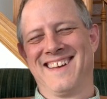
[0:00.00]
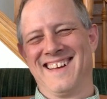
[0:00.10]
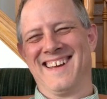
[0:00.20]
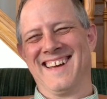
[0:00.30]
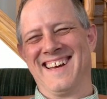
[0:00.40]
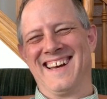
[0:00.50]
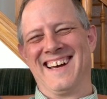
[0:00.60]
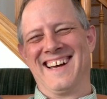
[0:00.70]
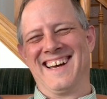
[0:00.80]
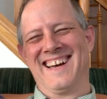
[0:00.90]

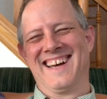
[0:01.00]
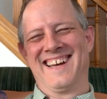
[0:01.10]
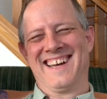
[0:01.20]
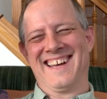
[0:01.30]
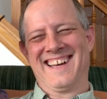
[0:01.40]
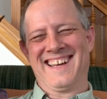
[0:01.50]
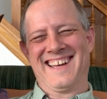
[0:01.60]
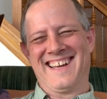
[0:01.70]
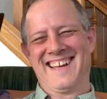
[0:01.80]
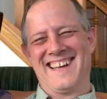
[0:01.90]

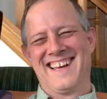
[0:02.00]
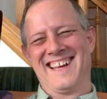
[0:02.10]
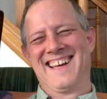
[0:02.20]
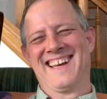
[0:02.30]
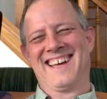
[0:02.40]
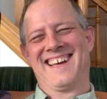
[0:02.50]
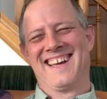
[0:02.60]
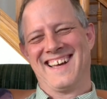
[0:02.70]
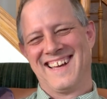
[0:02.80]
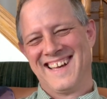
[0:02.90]

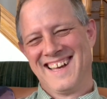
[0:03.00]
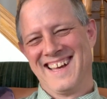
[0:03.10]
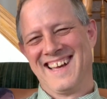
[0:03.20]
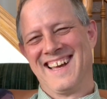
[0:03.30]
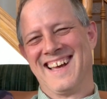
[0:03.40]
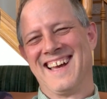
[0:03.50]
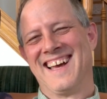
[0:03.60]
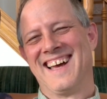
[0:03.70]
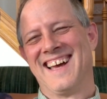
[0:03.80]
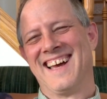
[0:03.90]

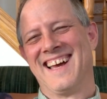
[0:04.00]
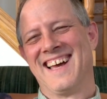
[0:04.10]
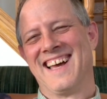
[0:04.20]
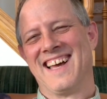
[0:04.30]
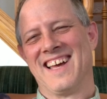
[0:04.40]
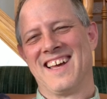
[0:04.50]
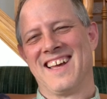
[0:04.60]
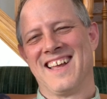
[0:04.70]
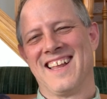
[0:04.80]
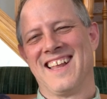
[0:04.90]

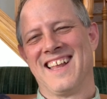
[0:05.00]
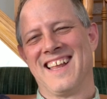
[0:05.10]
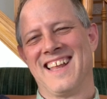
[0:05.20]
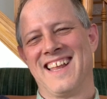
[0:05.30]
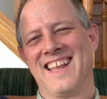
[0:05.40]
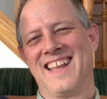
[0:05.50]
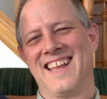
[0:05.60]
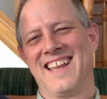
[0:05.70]
(not speaking)